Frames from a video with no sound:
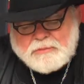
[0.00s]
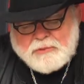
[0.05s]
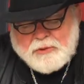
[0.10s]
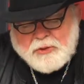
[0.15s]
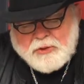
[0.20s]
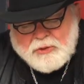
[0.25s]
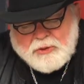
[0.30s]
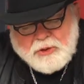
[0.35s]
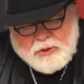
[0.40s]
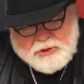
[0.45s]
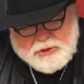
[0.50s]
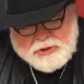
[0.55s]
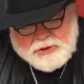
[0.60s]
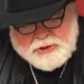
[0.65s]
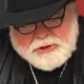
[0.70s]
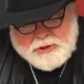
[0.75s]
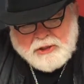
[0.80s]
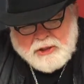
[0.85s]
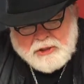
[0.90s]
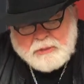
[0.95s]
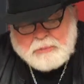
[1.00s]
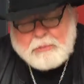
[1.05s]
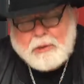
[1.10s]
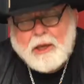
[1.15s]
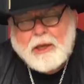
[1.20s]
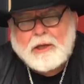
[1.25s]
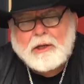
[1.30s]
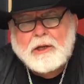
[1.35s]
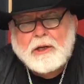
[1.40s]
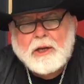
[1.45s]
or I should say the
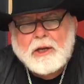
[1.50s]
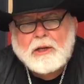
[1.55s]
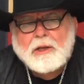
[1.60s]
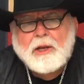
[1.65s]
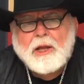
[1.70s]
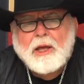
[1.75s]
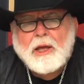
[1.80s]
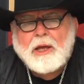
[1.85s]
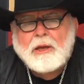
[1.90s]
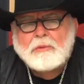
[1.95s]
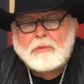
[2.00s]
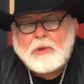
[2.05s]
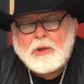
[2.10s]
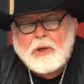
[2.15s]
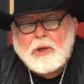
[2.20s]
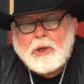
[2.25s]
man at that time,